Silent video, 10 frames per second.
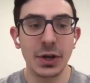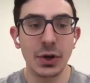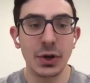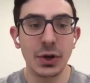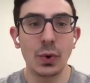
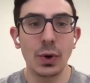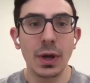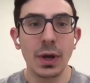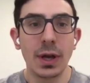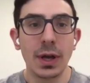So
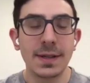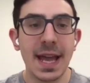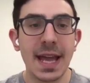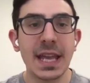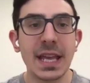
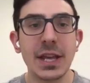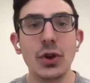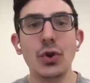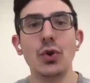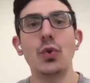taking
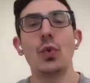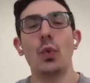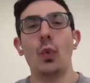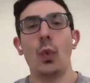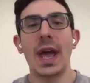
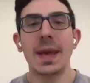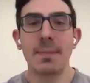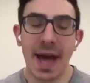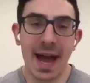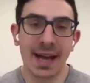you way
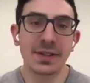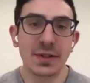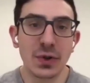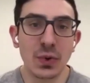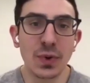back
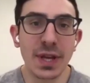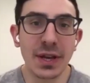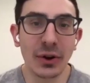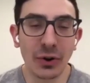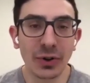to
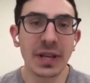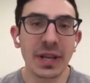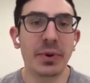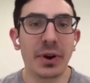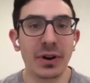the
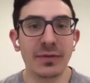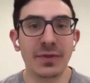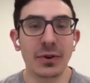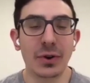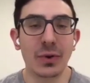early part of
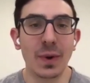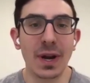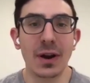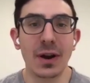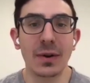your
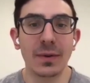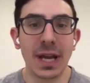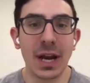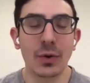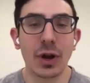career,
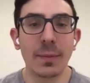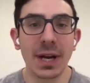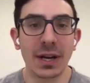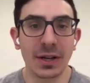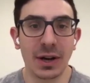you know,
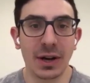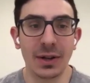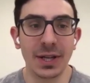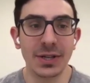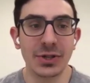coming out of
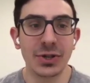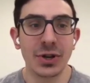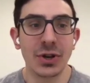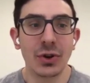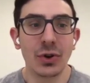college,
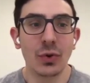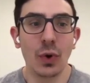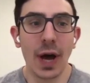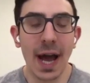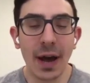
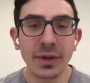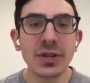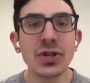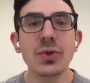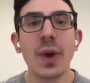how
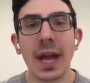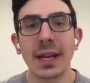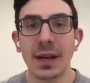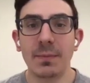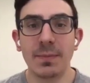did you
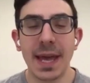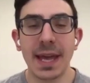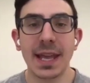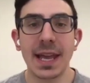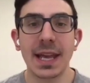end up
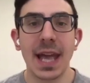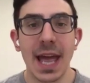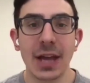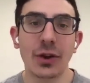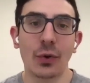picking
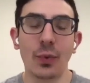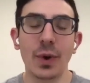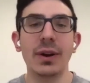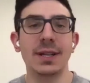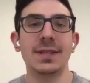a
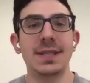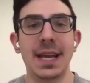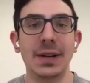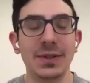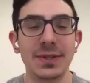career in
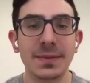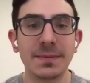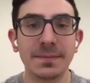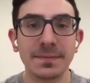sales?